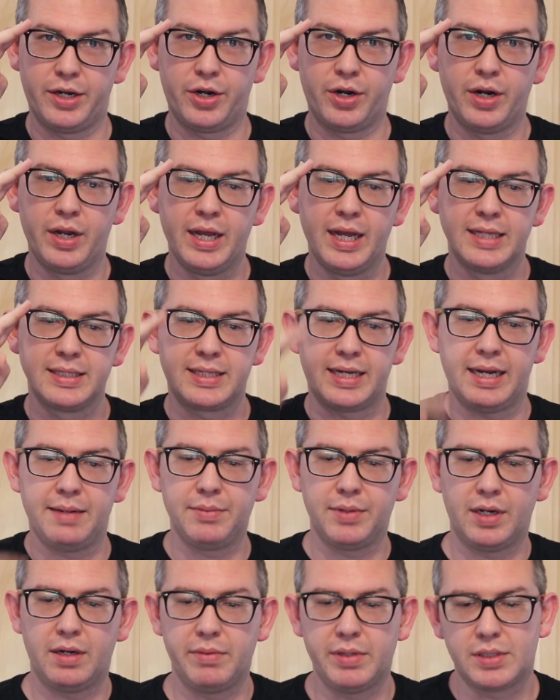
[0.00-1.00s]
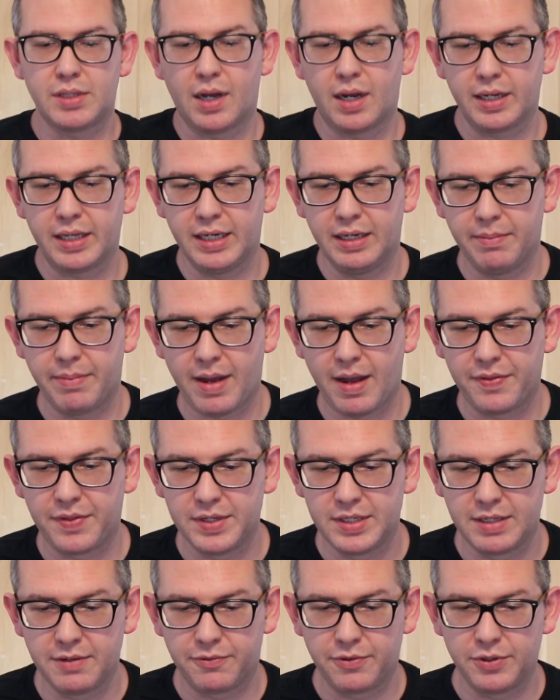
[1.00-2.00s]
here. Today I'm going to be talking about
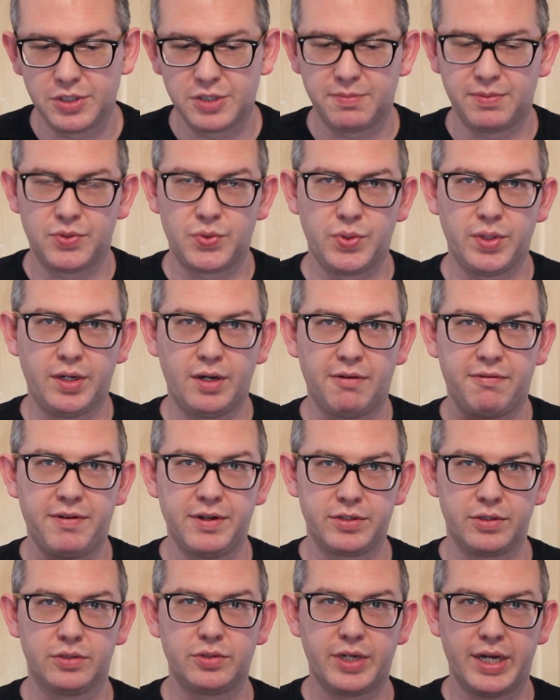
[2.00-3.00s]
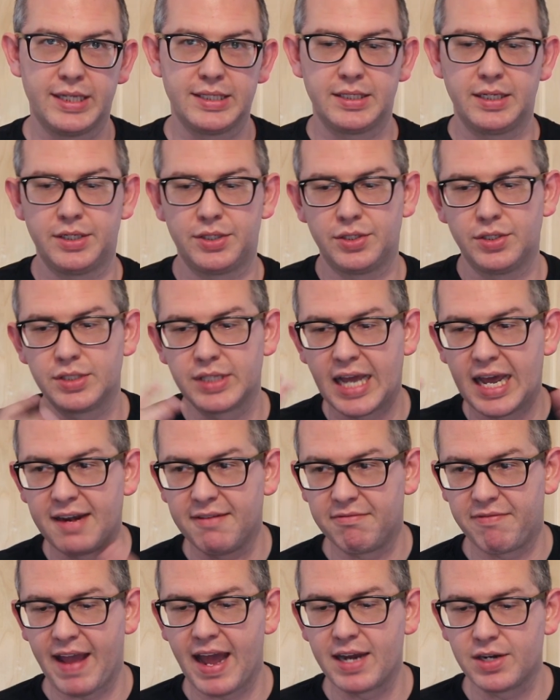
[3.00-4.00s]
the difference between official translations and
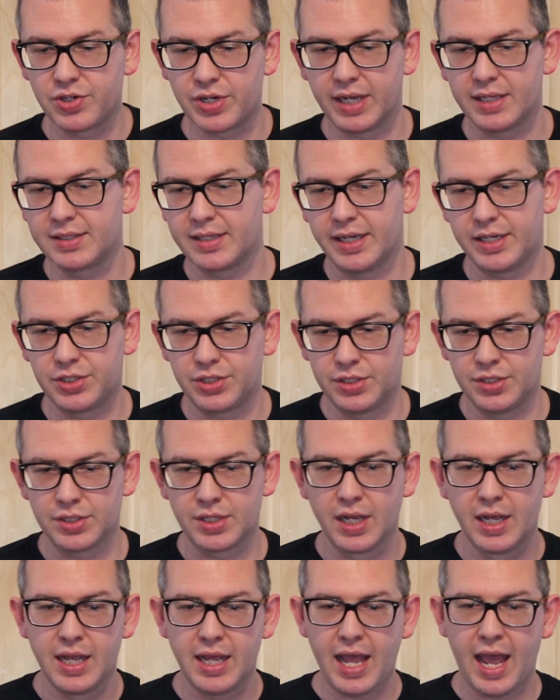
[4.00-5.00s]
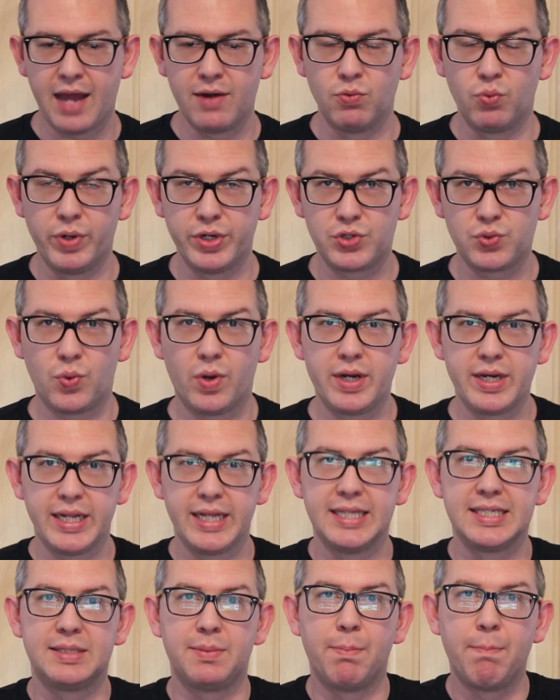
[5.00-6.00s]
fan translations and which one
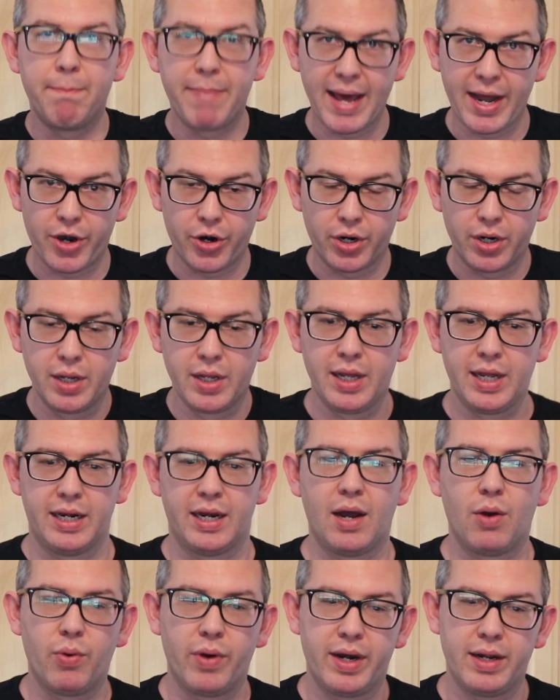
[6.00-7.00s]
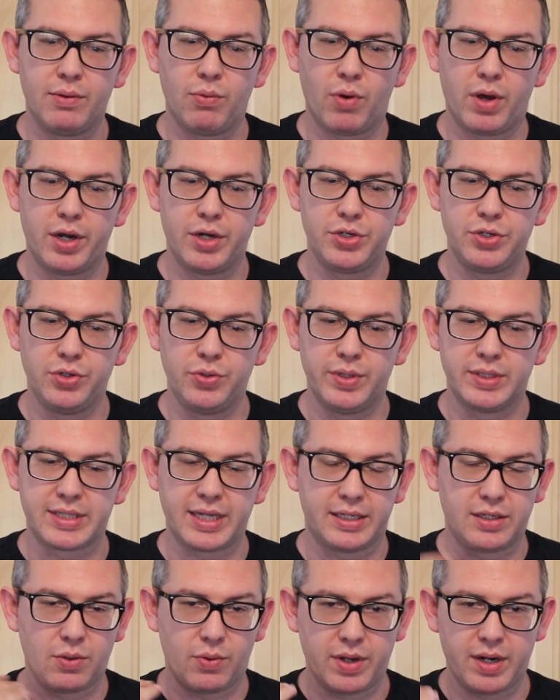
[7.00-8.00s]
is better. Now what I want to do is
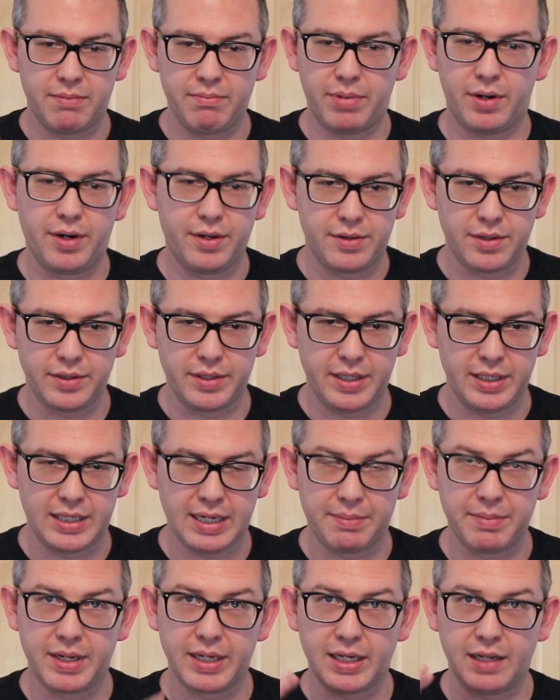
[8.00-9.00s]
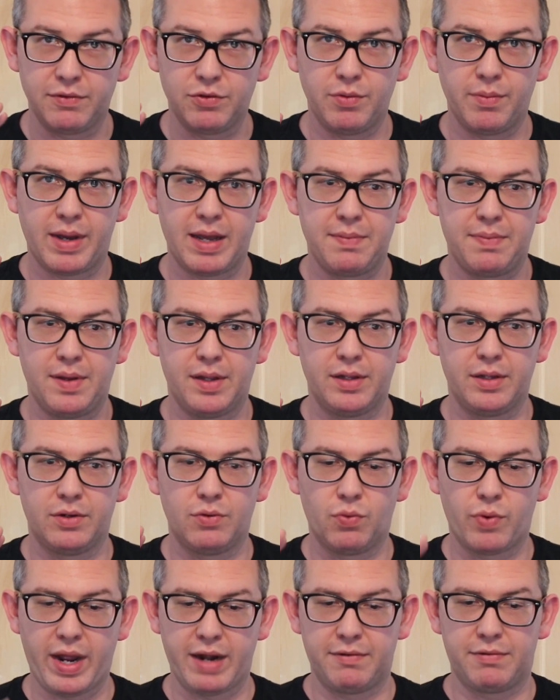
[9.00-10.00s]
I don't want to bury the lead. I'm going to give you my
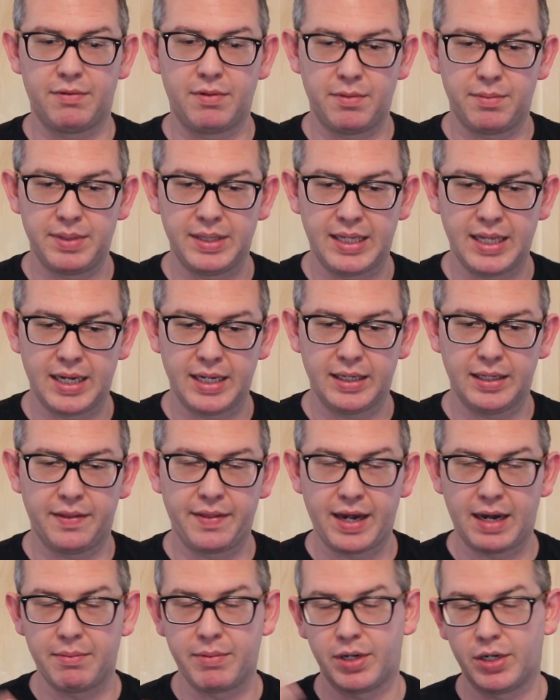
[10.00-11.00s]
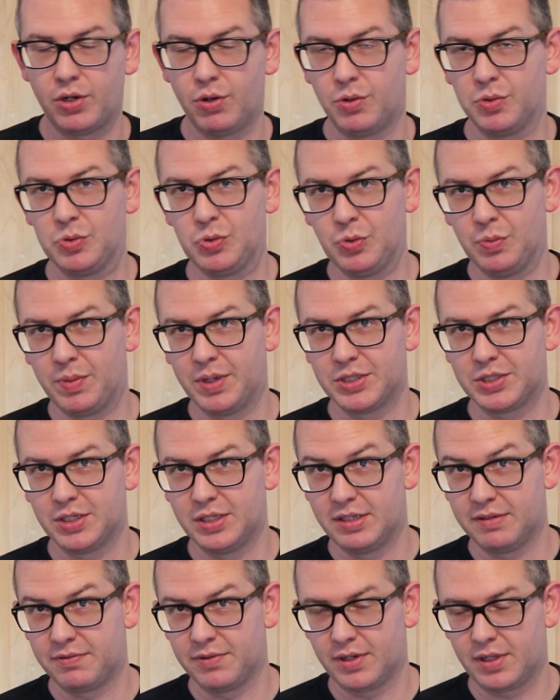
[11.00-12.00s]
opinion right from the beginning and then I'm going to go into a bunch
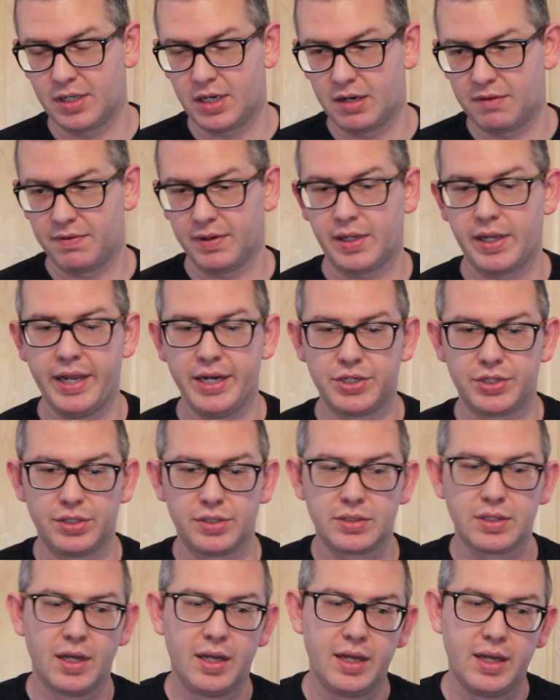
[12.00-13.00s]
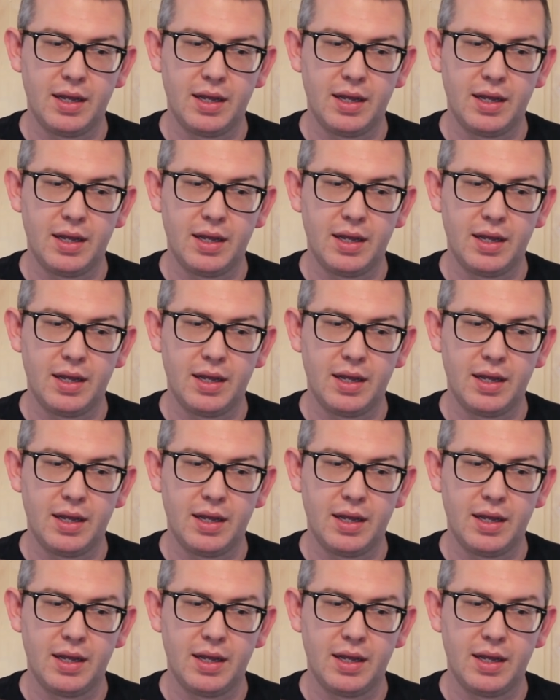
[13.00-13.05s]
of different clarifications.